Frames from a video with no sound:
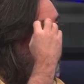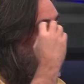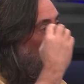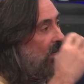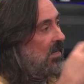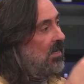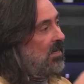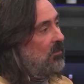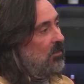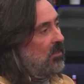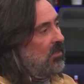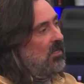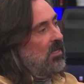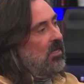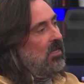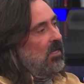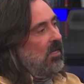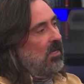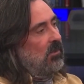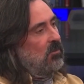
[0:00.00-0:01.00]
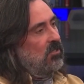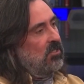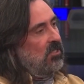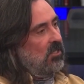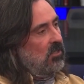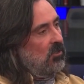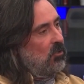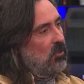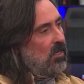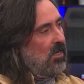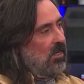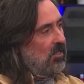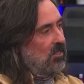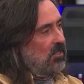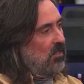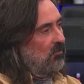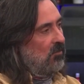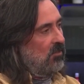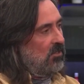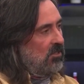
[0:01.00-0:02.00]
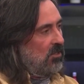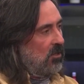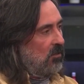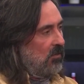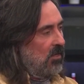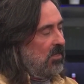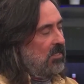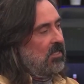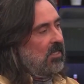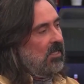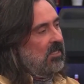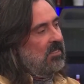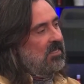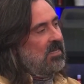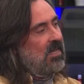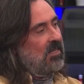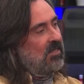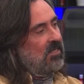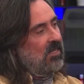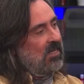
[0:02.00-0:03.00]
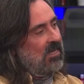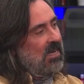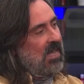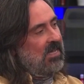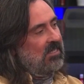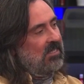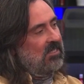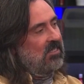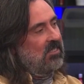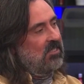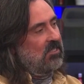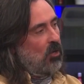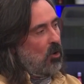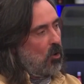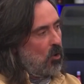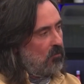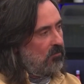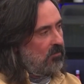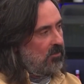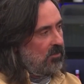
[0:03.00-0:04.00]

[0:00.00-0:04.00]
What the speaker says: area, but it was the connectivity of it and the connectedness of